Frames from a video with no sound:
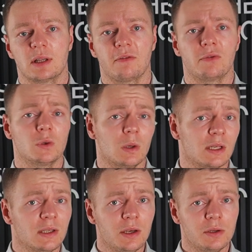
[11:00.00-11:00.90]
some
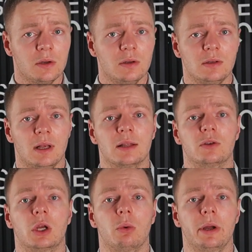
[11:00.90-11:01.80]
visualizations, and
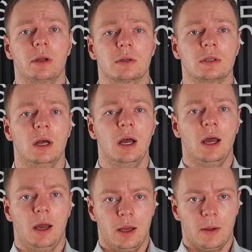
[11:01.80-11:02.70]
requires
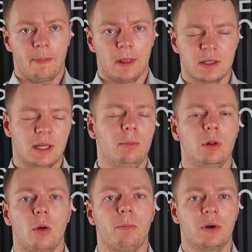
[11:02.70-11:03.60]

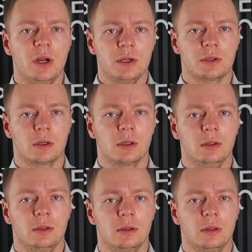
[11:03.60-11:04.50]
stable operation,
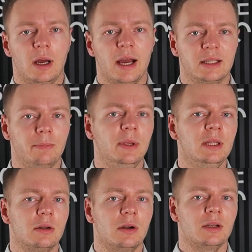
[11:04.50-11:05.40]
a
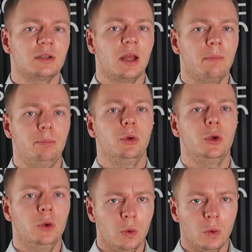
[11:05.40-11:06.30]
mid-range
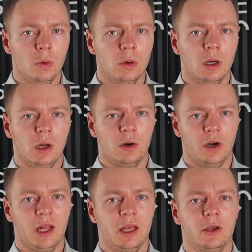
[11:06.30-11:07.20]
MPU
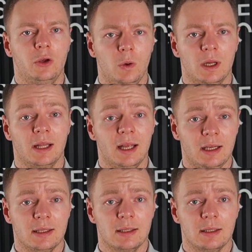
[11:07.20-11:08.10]
running
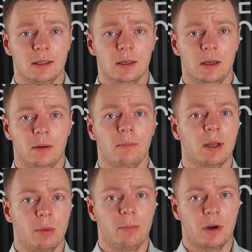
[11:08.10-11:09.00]
QNX
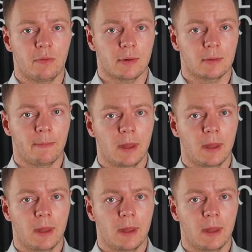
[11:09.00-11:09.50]
might be perfect.